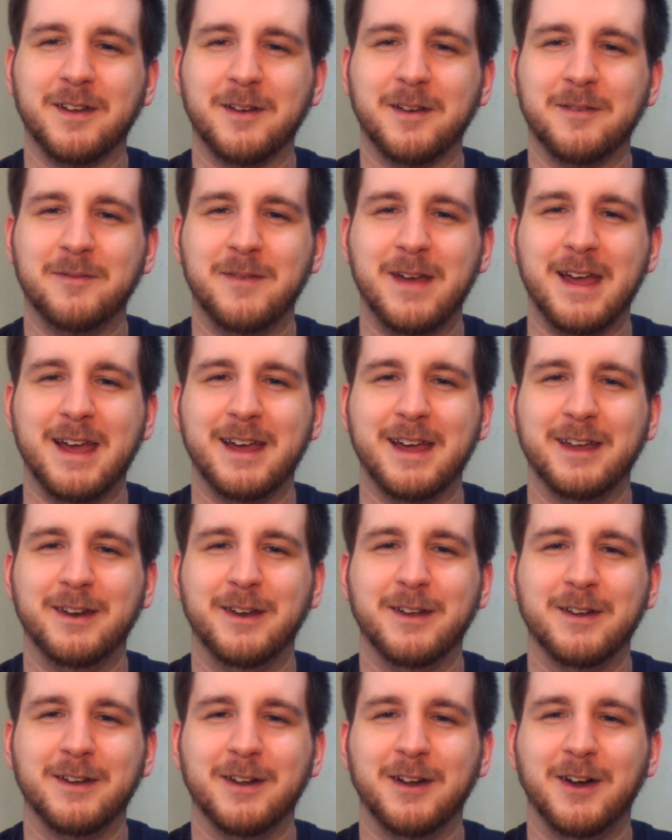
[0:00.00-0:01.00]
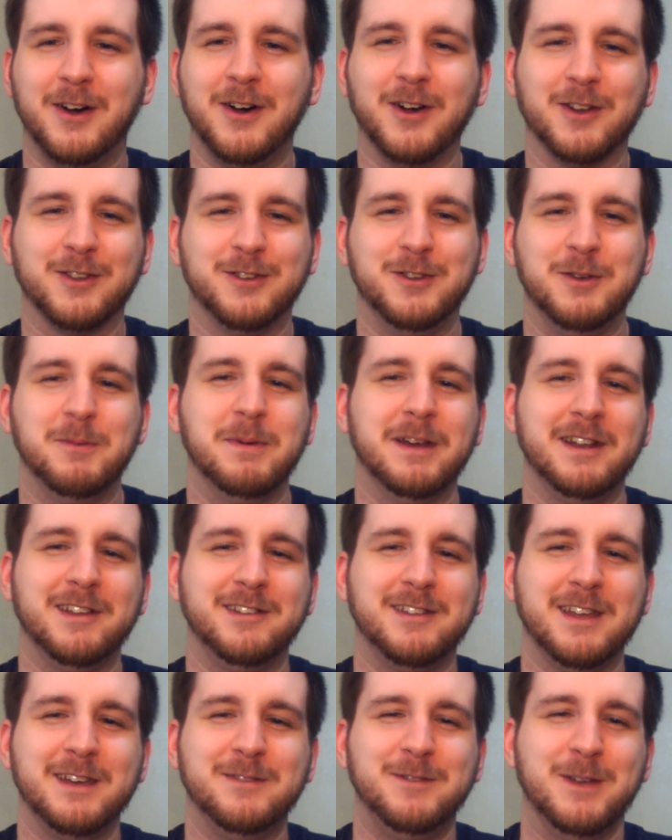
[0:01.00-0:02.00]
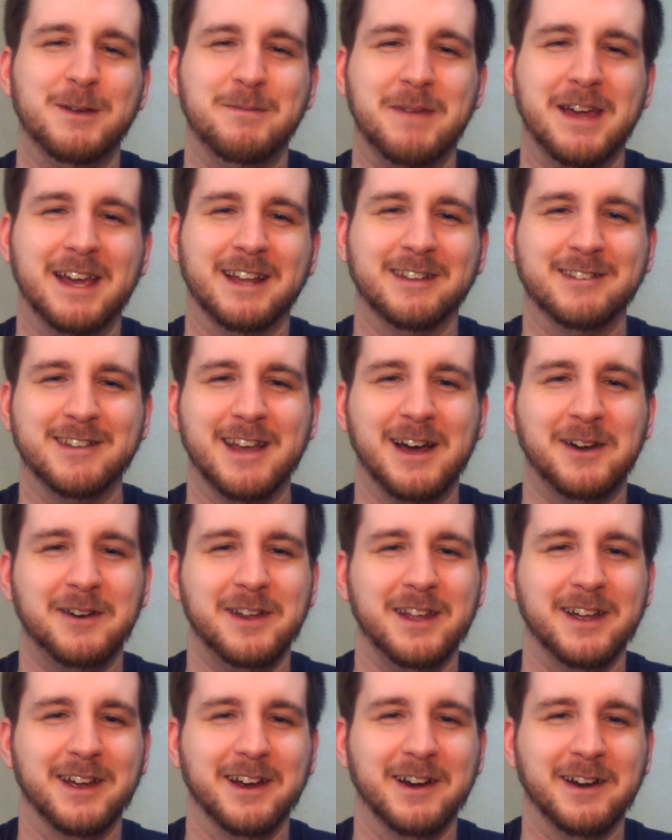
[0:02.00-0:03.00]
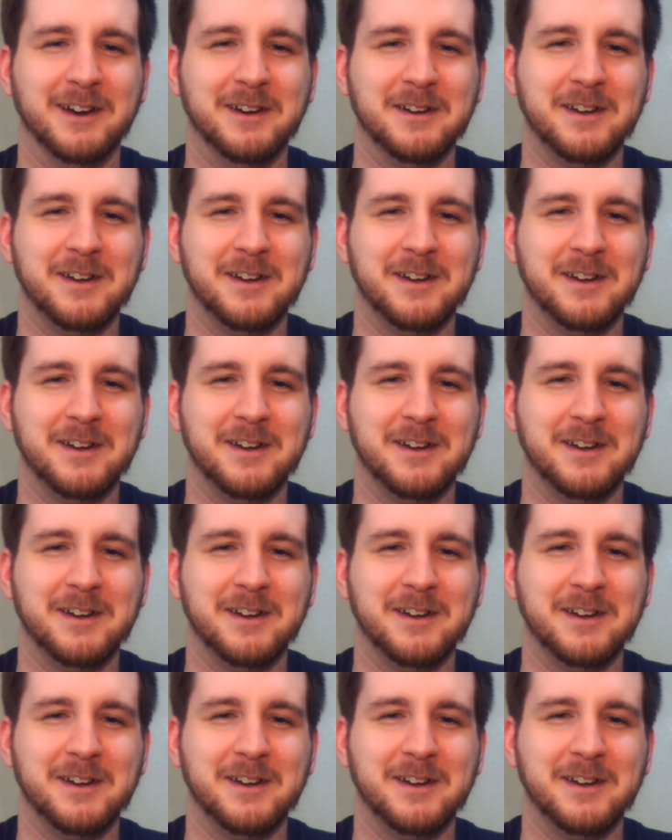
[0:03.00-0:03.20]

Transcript: Man, Hawks, you better save your mans out here.